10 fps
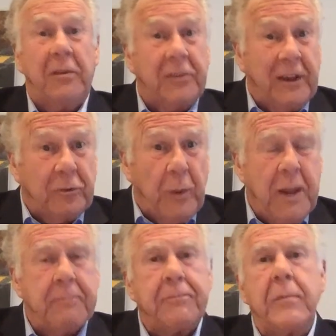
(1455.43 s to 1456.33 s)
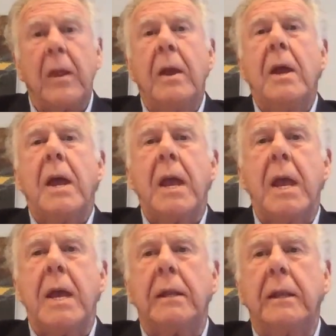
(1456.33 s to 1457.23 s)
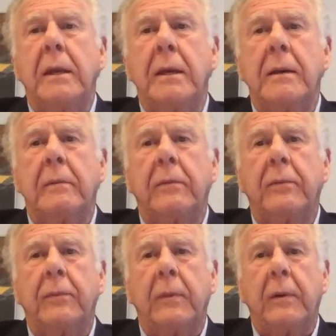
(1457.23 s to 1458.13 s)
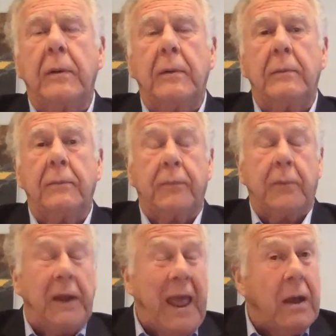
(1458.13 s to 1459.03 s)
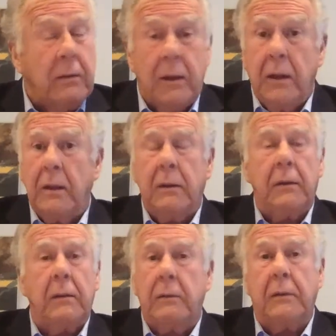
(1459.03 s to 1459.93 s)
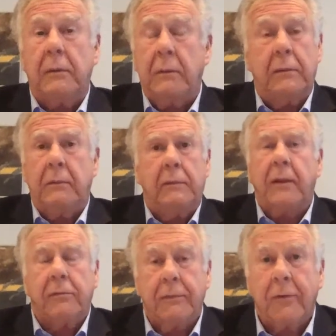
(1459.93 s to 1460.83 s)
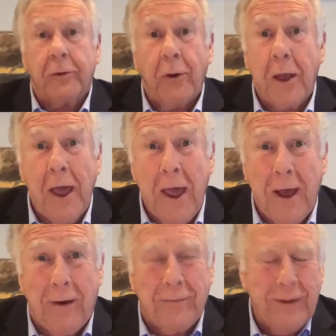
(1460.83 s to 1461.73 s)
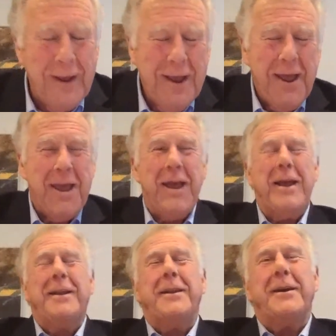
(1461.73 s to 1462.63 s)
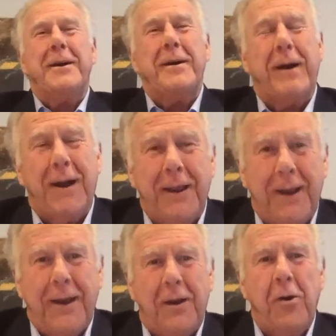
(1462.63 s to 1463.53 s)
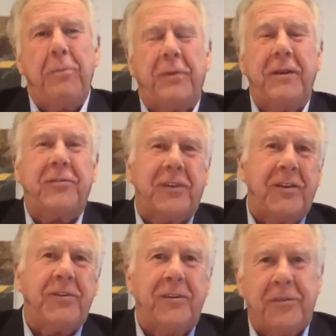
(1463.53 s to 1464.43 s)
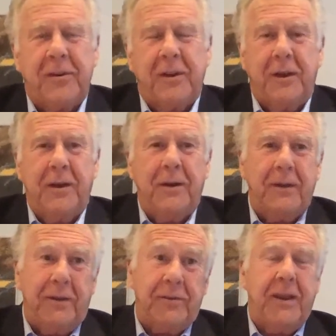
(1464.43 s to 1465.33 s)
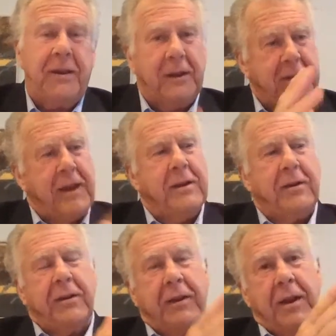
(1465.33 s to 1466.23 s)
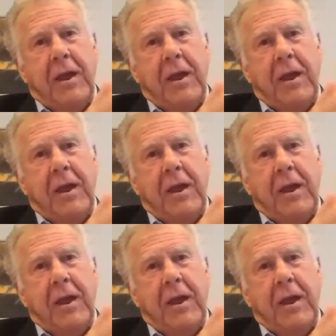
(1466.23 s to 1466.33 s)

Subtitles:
next week. And for now, that's all I have. And I hope these sessions, as they continue to